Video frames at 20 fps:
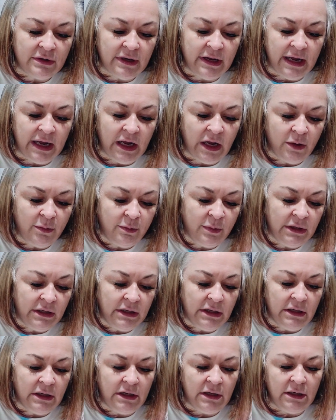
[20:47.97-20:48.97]

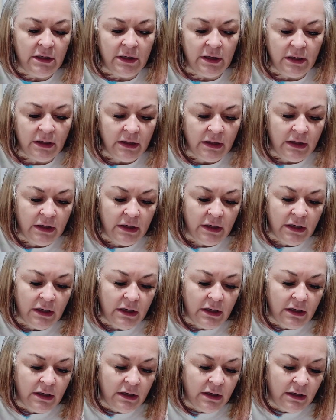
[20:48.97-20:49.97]
happy,
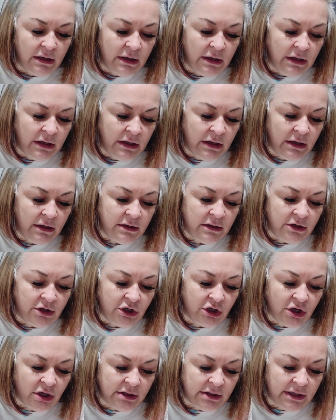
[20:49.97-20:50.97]
and
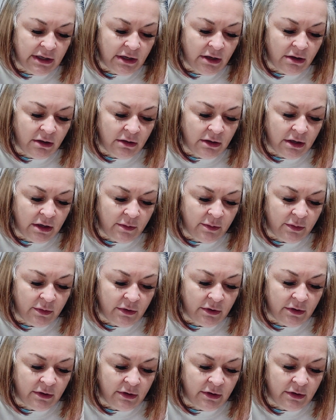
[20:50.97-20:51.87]
shut the hell up.